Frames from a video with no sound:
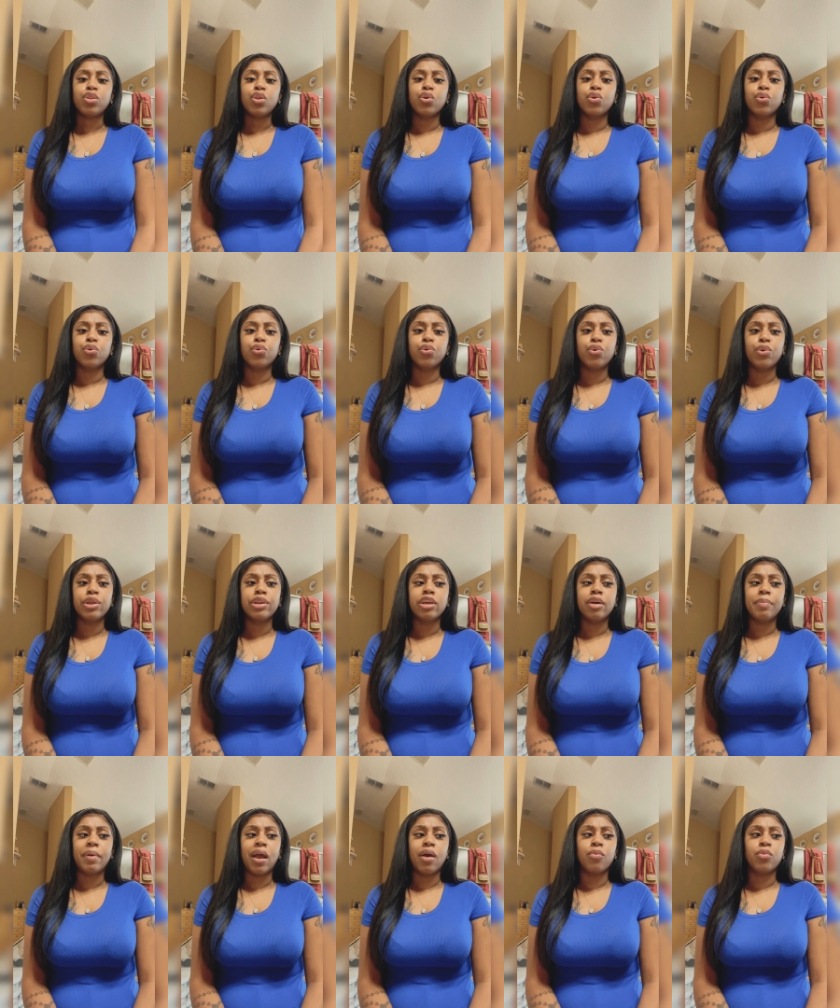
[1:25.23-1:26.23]
growing up,
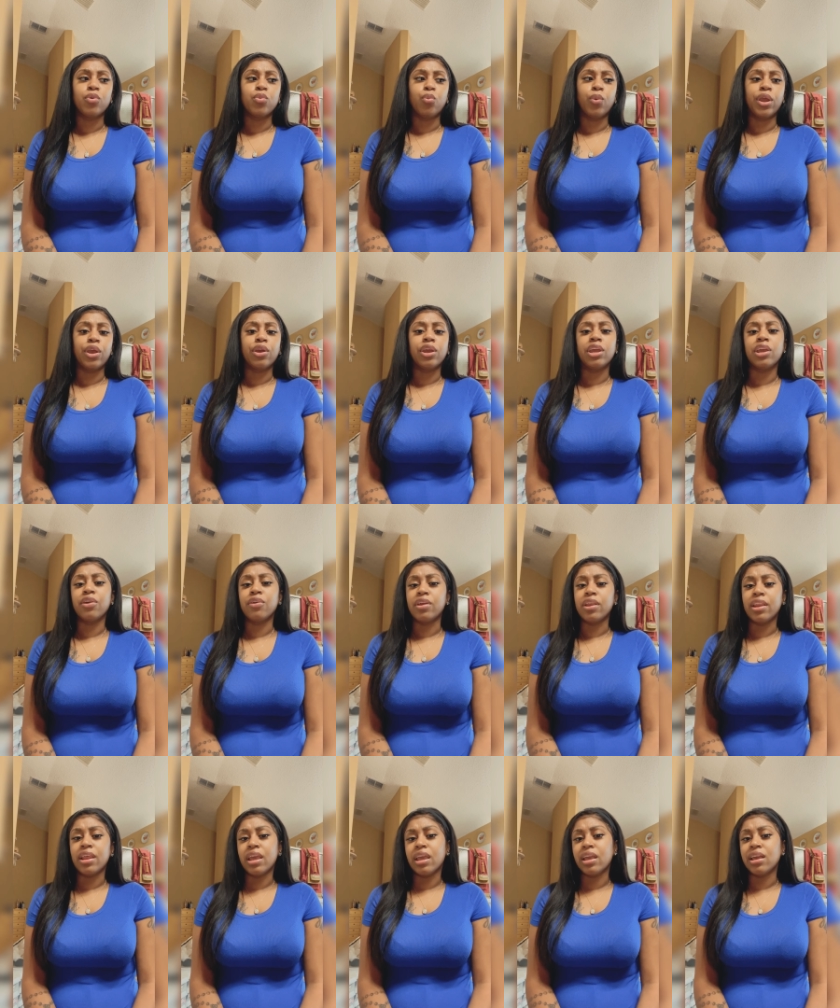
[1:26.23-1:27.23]
I would wear
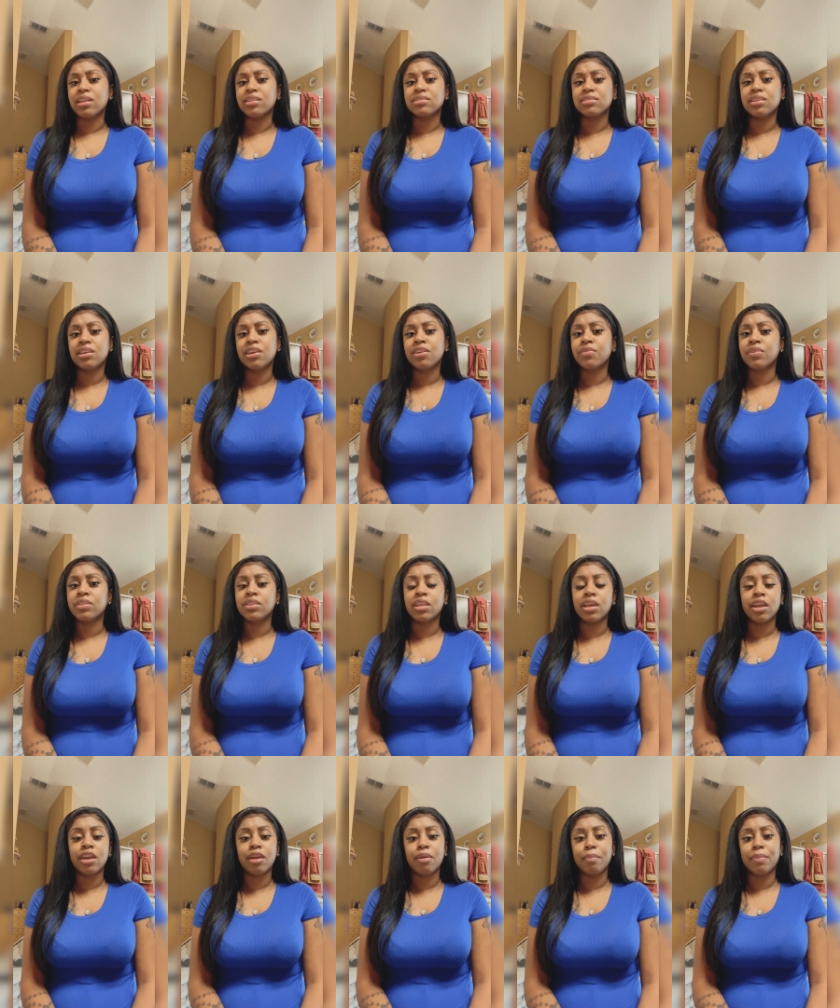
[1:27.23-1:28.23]
hearing aids here and
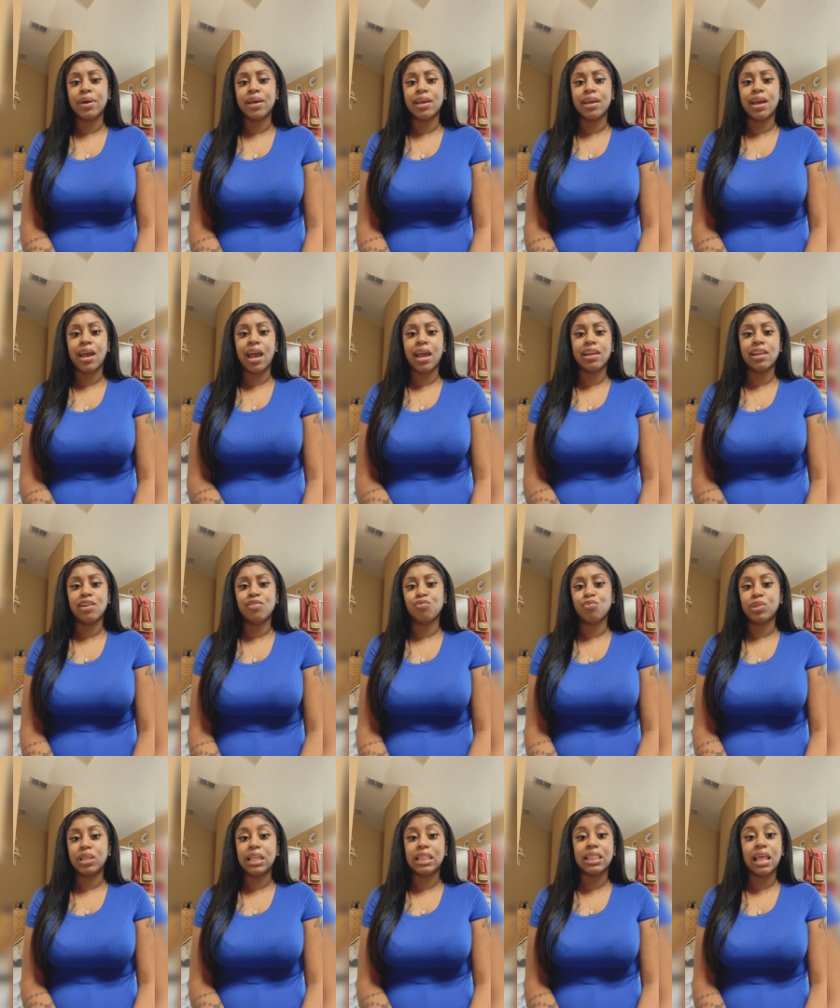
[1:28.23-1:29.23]
there, but I didn't
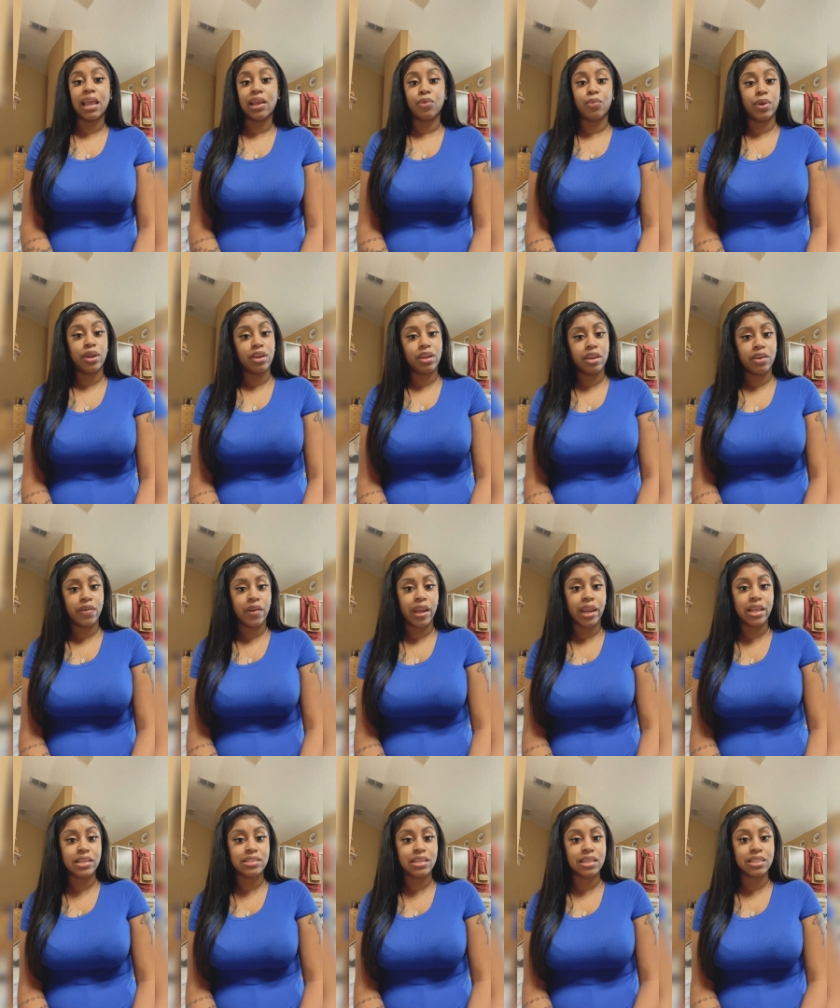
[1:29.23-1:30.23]
really like wearing hearing
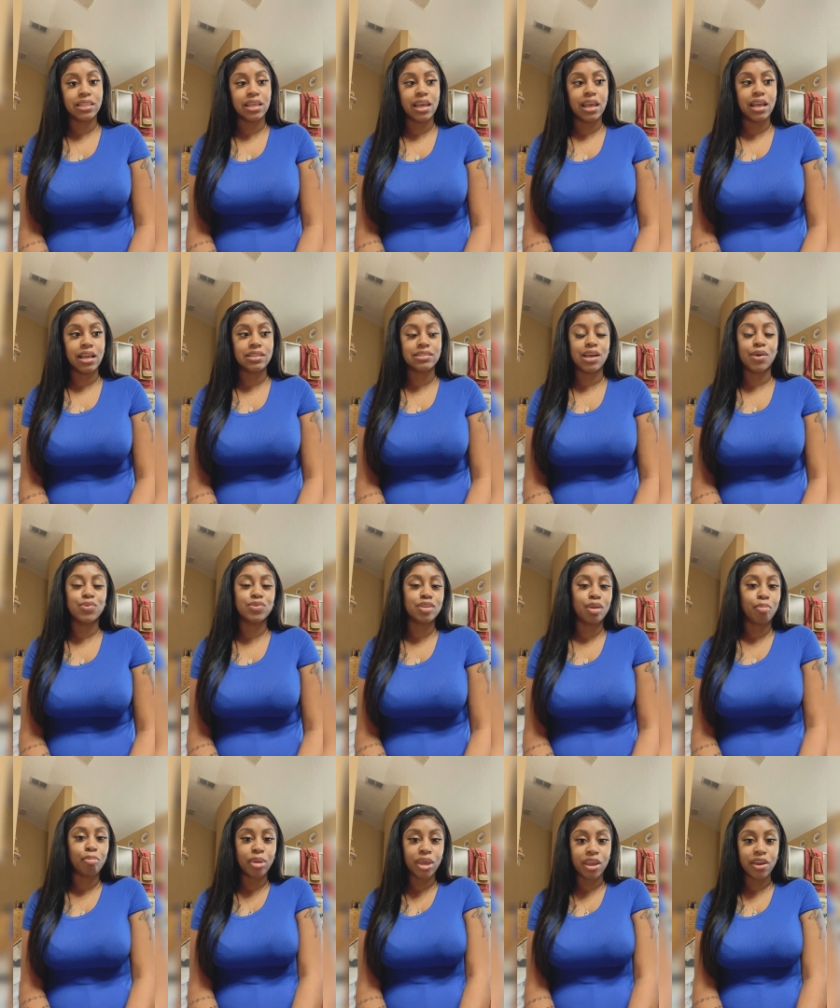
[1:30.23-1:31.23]
aids like that because I was
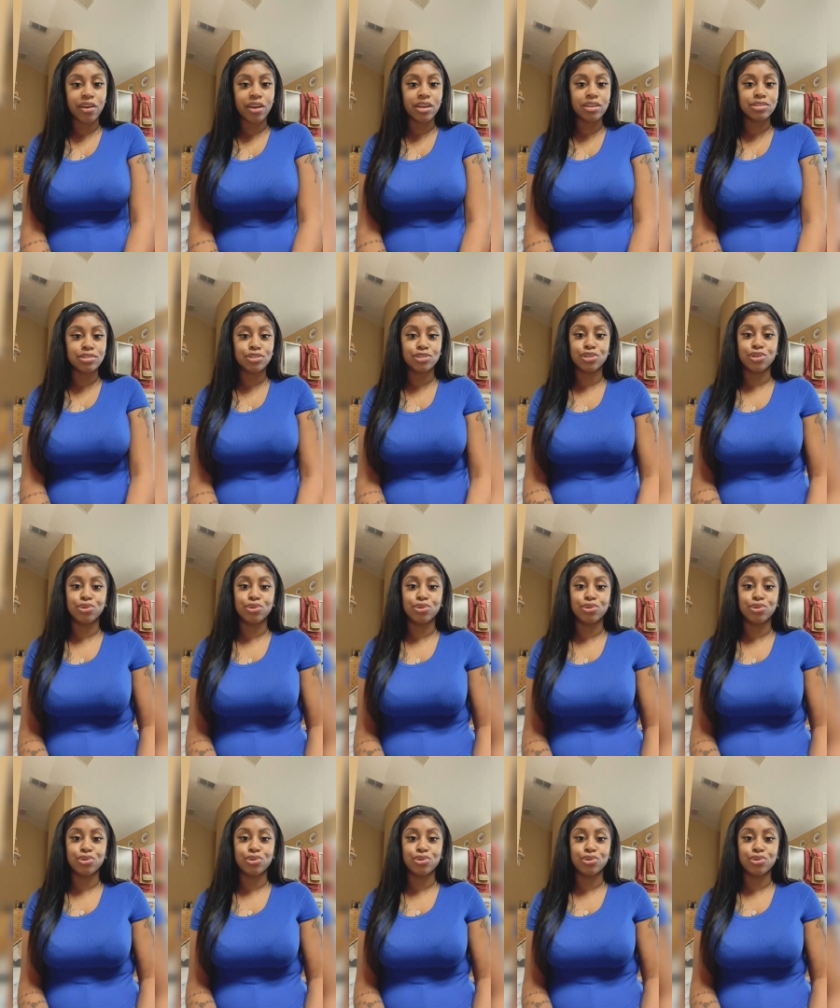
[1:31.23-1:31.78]
embarrassed.